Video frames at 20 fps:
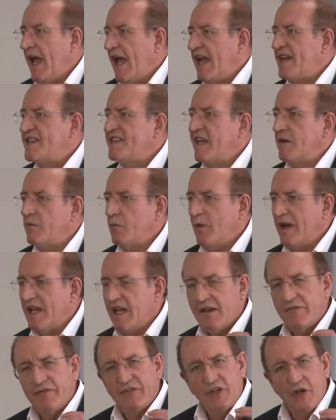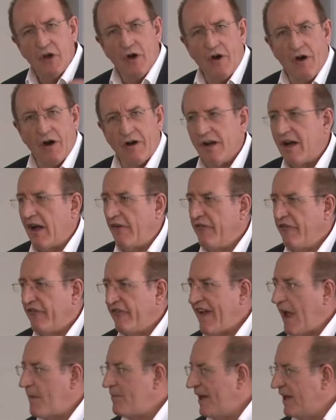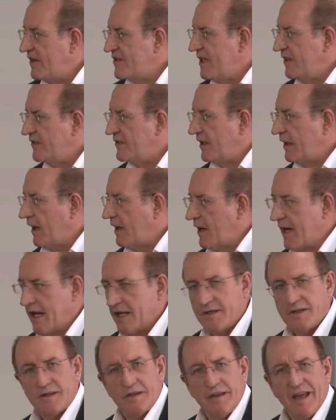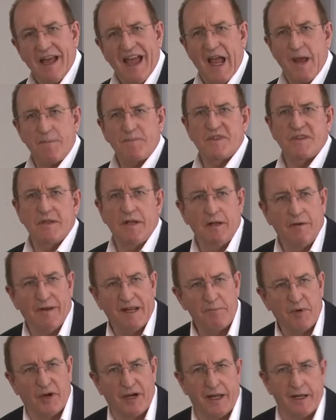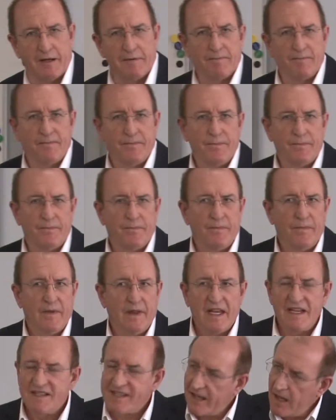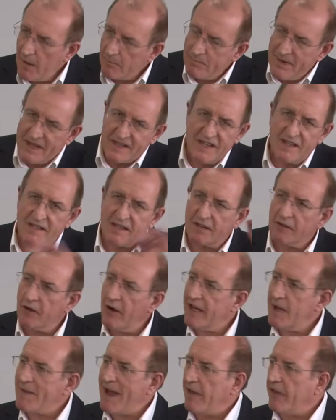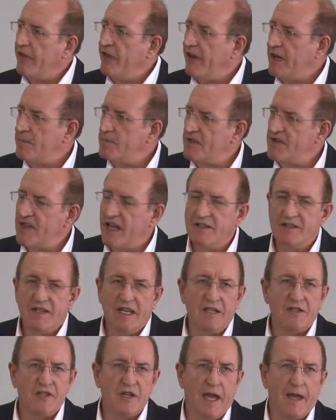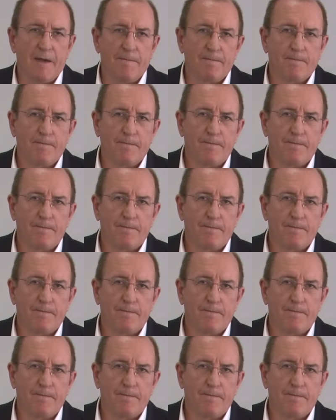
He said, we have got a fabulous list of clients, absolutely brilliant. He said, our business is growing about 30% each year,